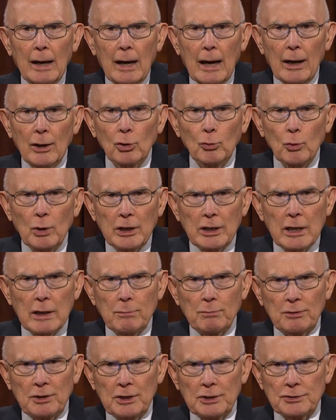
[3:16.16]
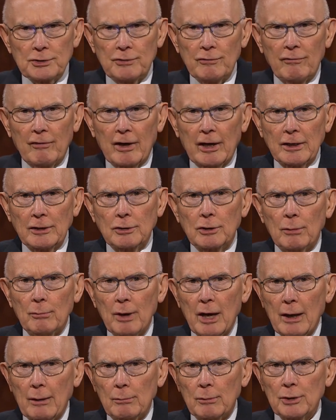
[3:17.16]
How do we keep these divine
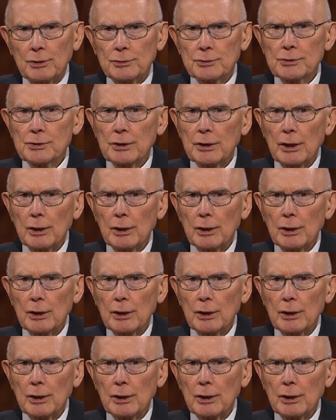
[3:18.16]
commandments